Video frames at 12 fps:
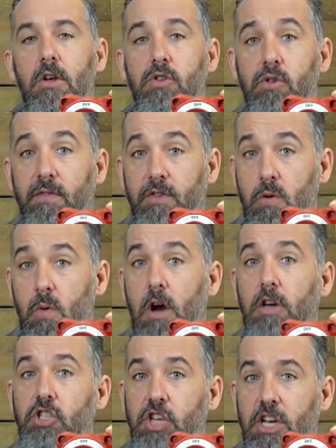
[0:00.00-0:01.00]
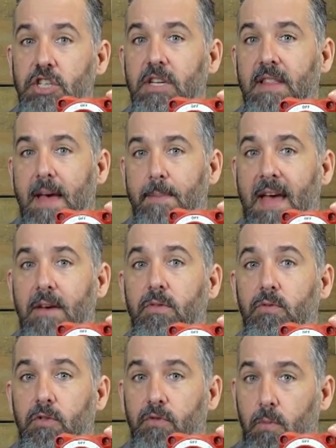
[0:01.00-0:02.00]
So if you are changing that battery
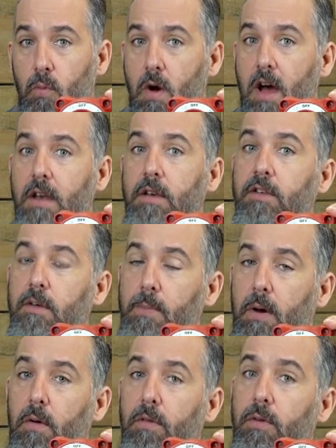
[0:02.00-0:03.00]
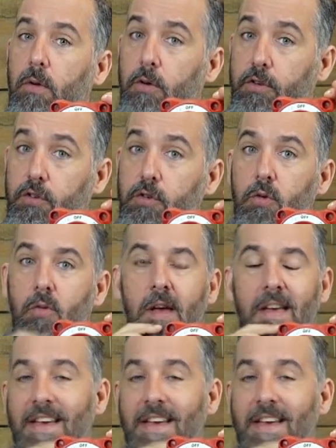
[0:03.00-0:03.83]
switch from one to both or two,